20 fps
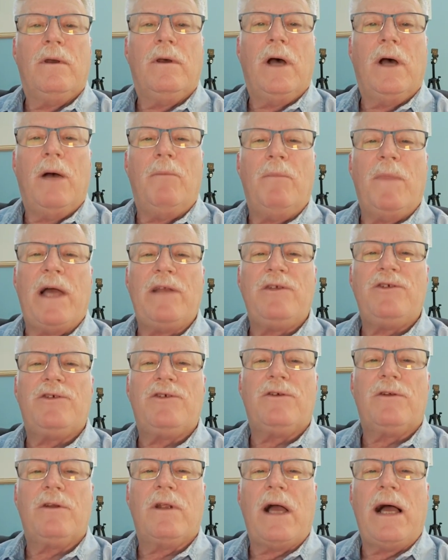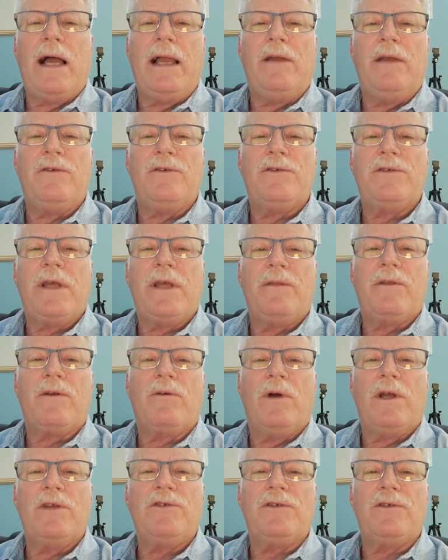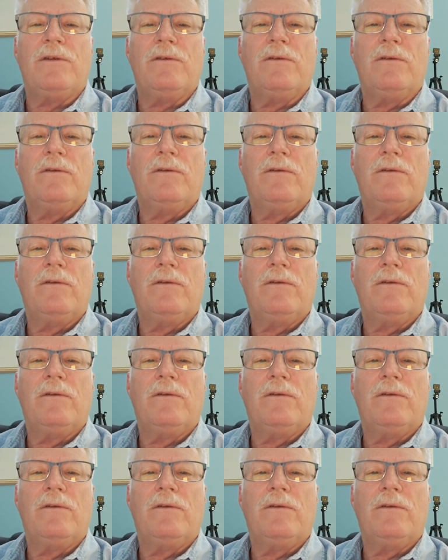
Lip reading: I'm not sure I understand the question.